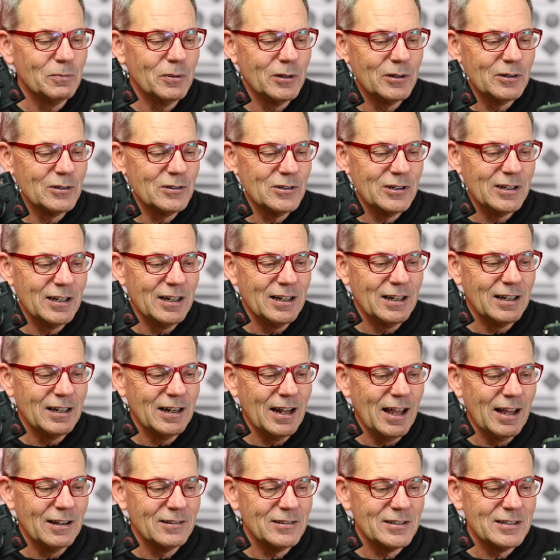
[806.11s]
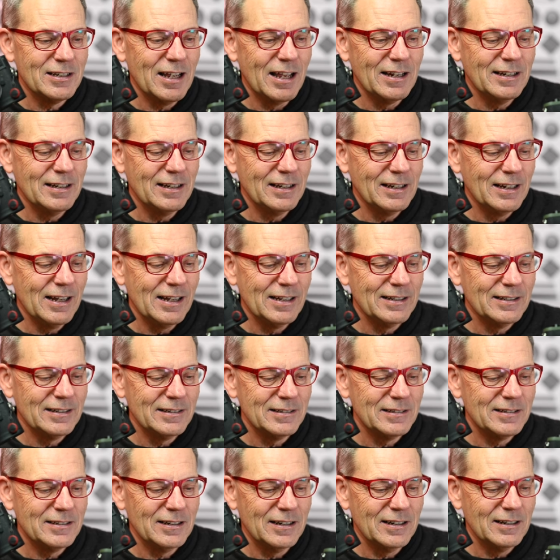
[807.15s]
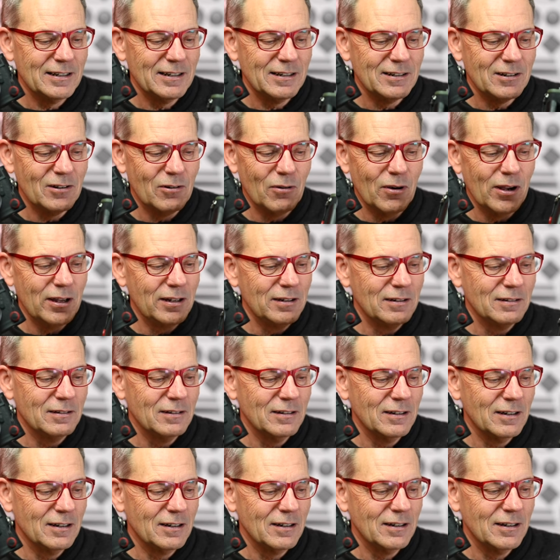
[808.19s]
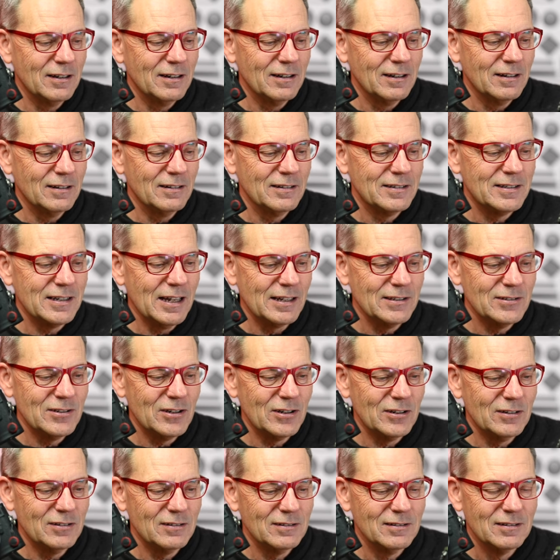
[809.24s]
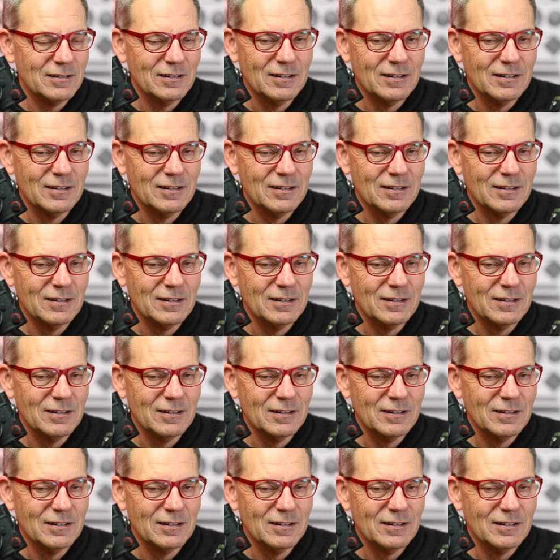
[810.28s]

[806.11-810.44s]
because you're getting an outstanding lens and a great uh, sensor